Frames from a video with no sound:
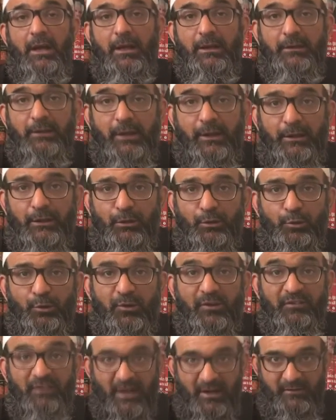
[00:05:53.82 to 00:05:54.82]
they look
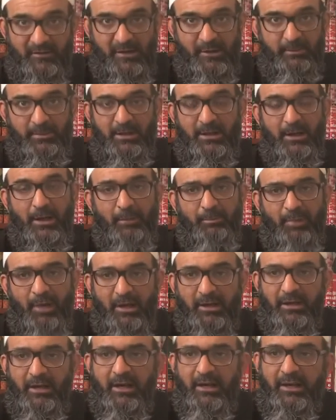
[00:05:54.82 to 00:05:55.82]
favorably
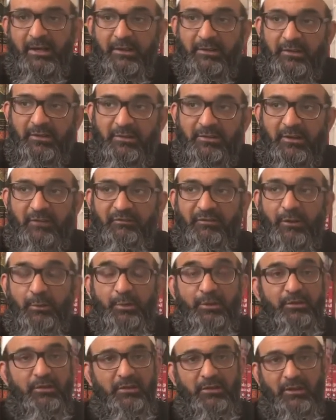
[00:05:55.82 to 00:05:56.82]
upon. It is something
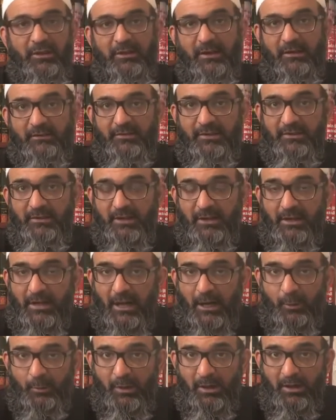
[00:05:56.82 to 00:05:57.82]
which is encouraged in
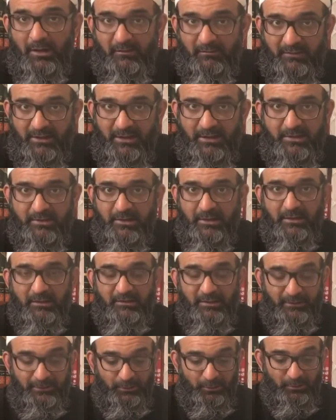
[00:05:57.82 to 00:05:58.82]
our religion.
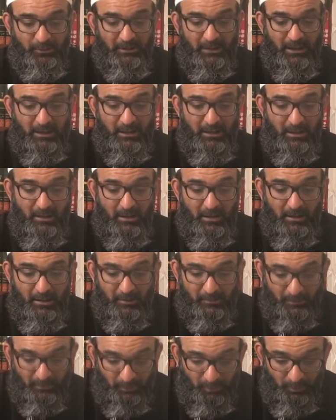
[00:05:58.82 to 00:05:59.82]
Sayyiduna
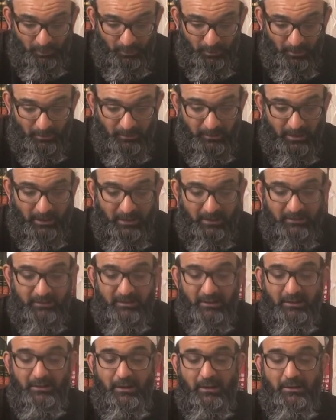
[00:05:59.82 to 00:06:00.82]
Rasulullah
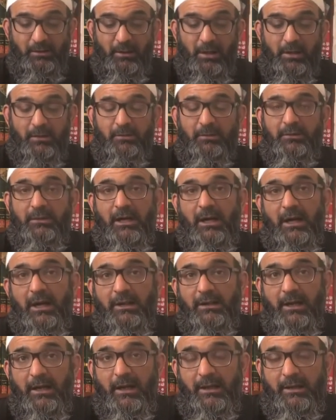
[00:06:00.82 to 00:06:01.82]
sallallahu
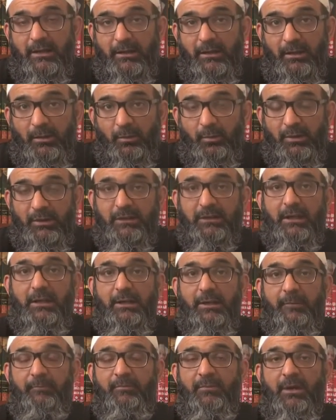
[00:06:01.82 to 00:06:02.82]
ta'ala alayhi
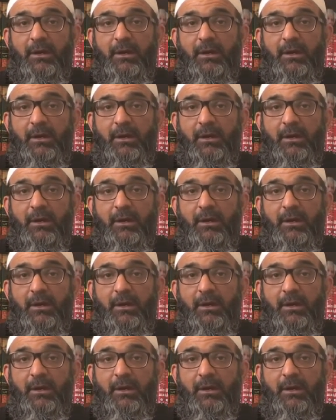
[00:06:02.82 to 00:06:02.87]
wasallam